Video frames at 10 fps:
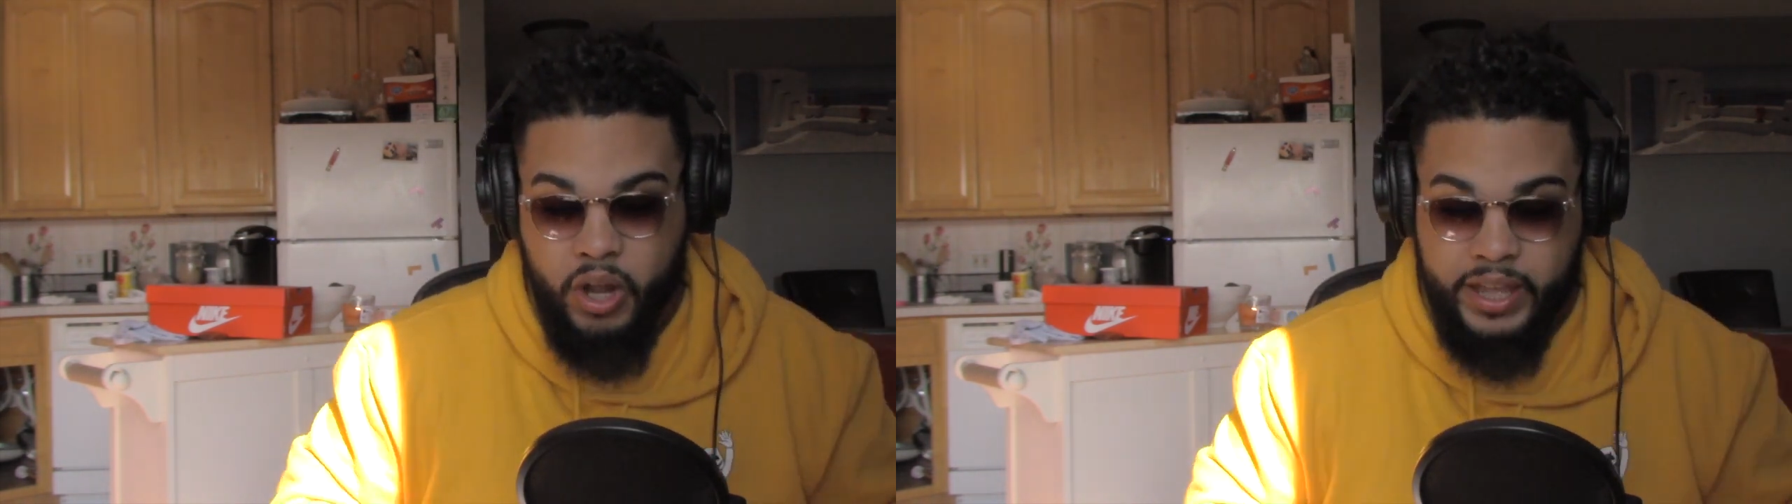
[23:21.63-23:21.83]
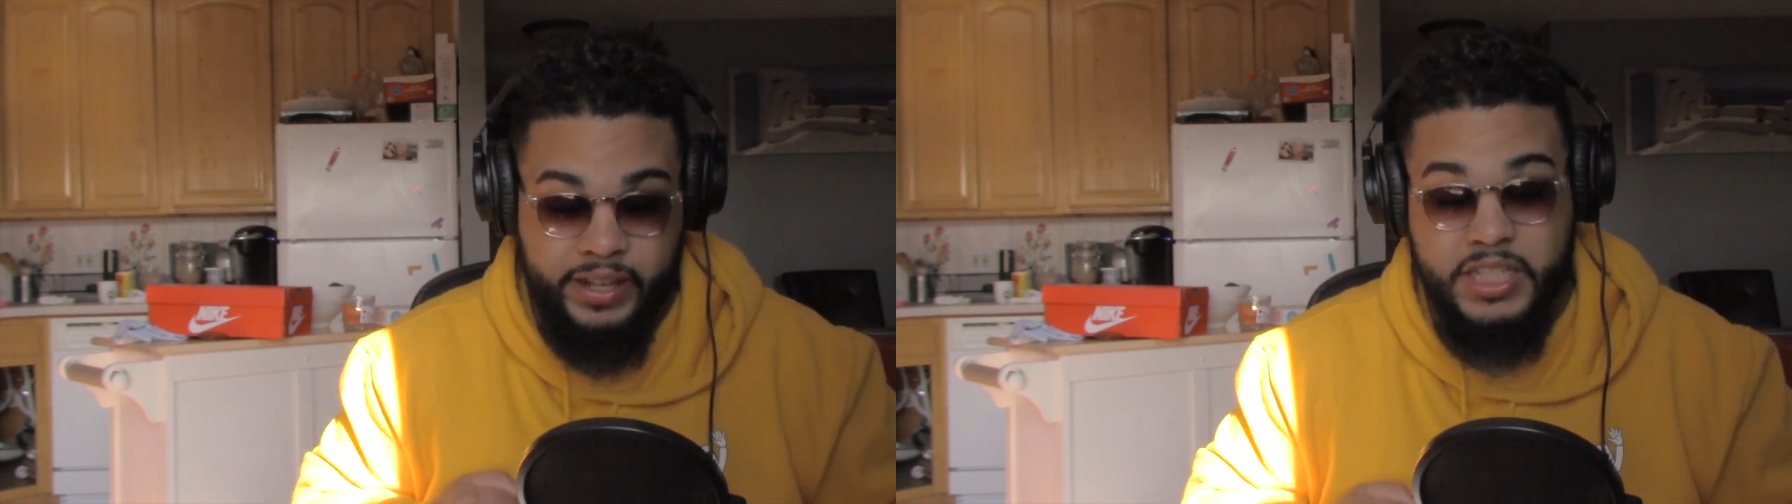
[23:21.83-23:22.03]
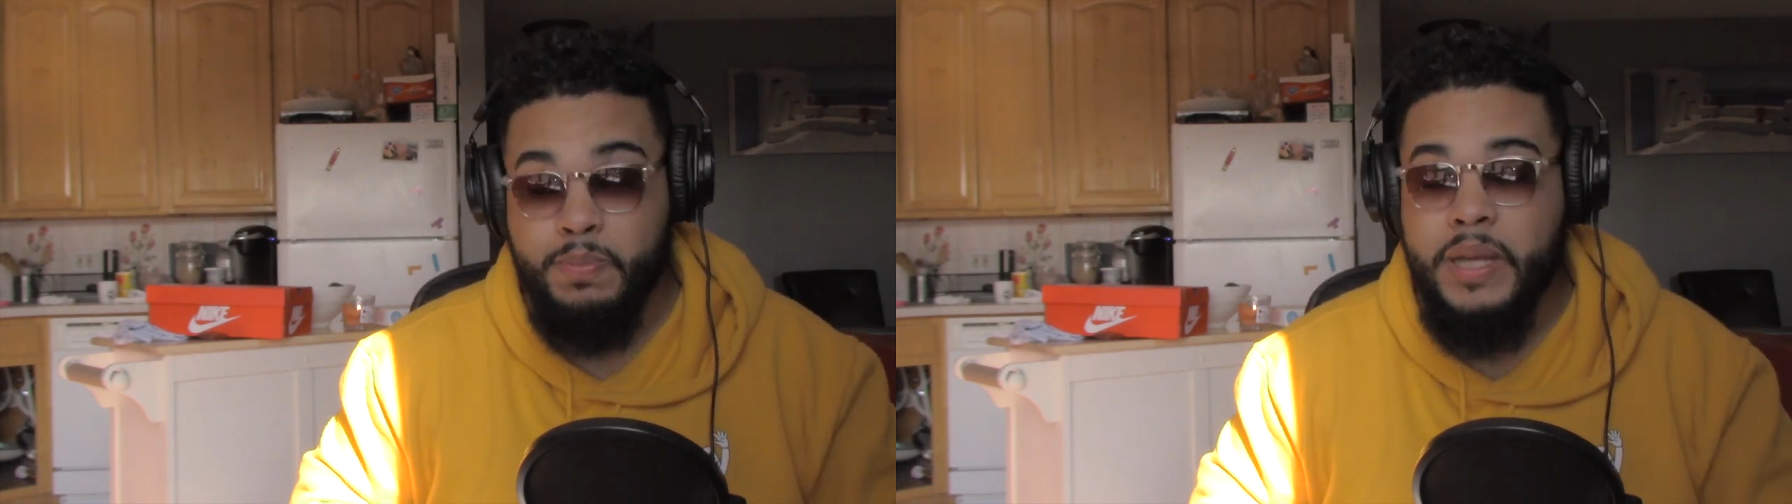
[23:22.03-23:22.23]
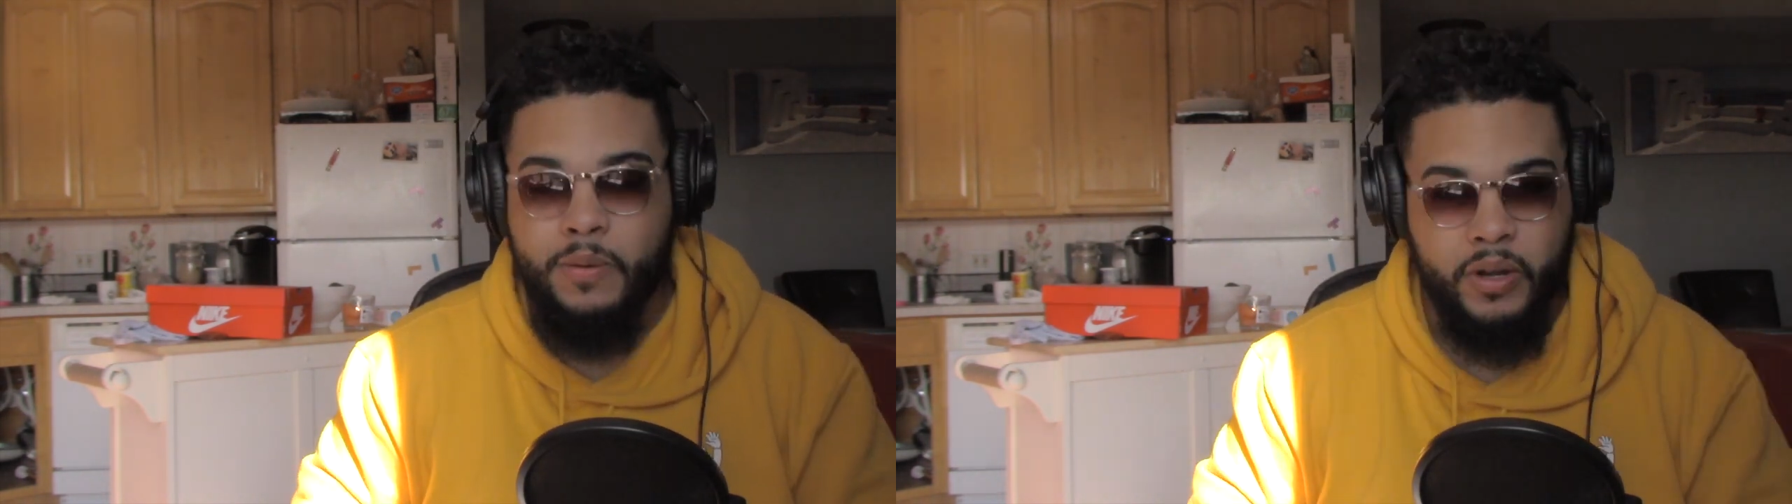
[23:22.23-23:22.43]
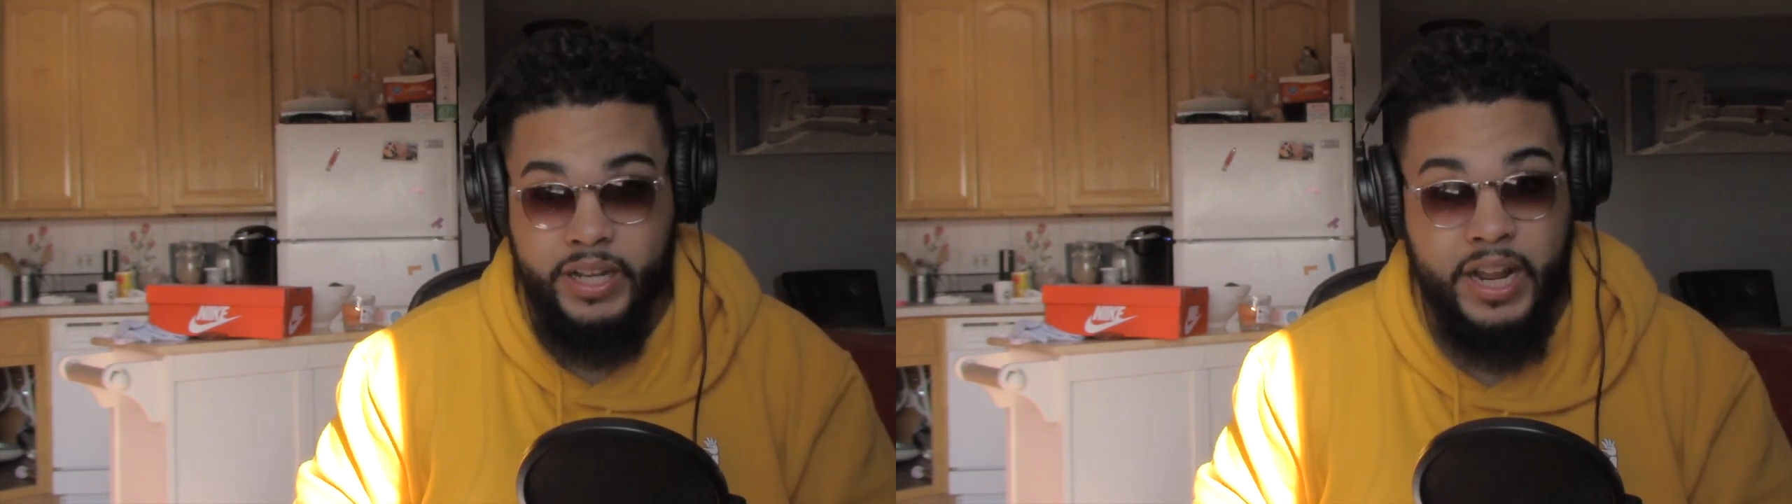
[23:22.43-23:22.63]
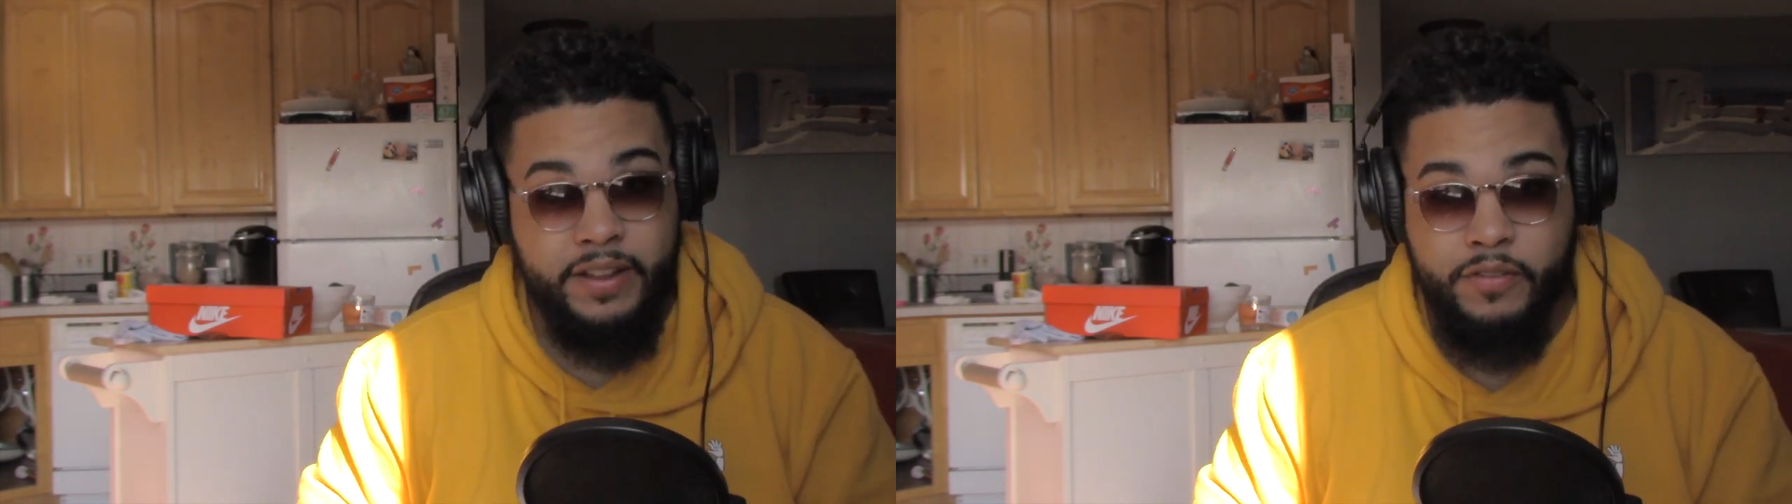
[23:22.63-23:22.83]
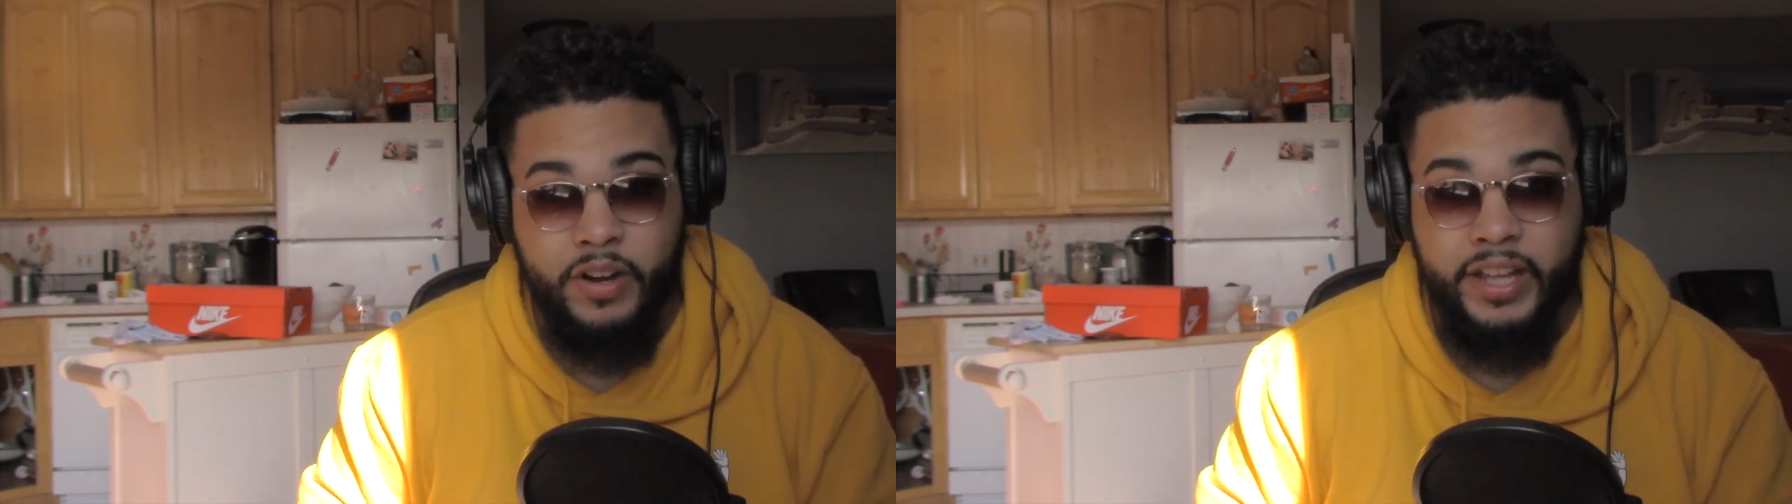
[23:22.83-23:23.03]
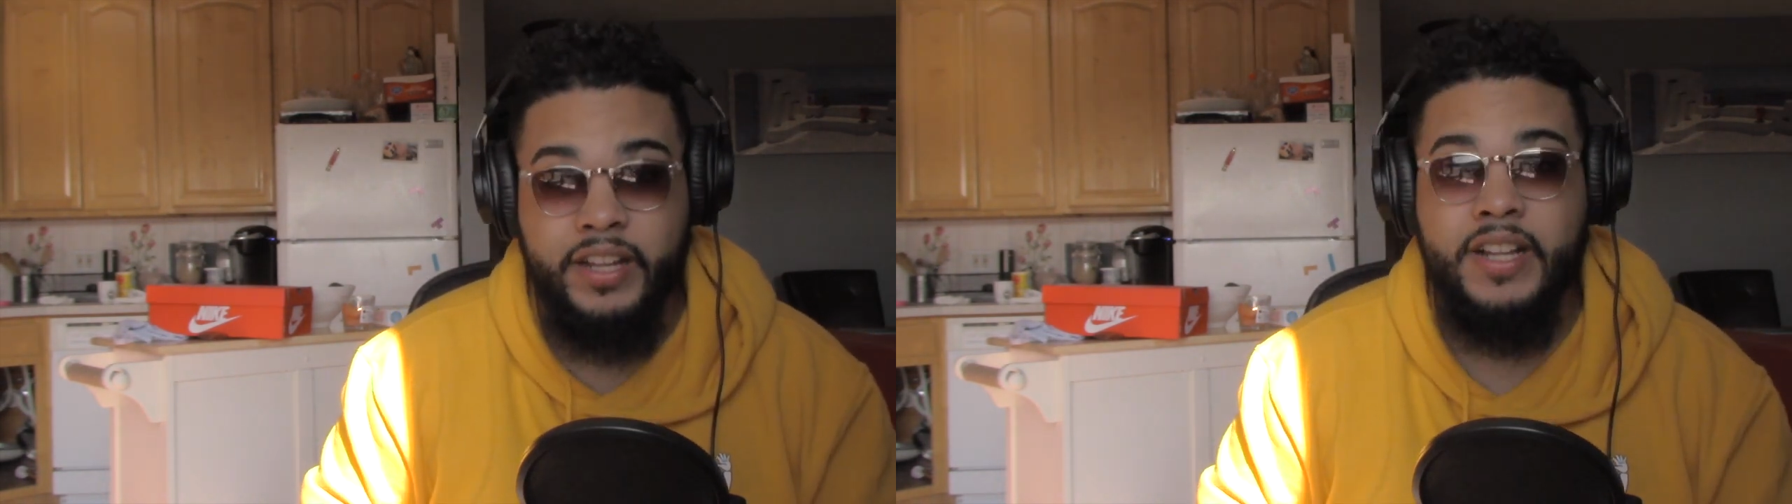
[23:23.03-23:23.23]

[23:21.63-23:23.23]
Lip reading: speed walking, not even running,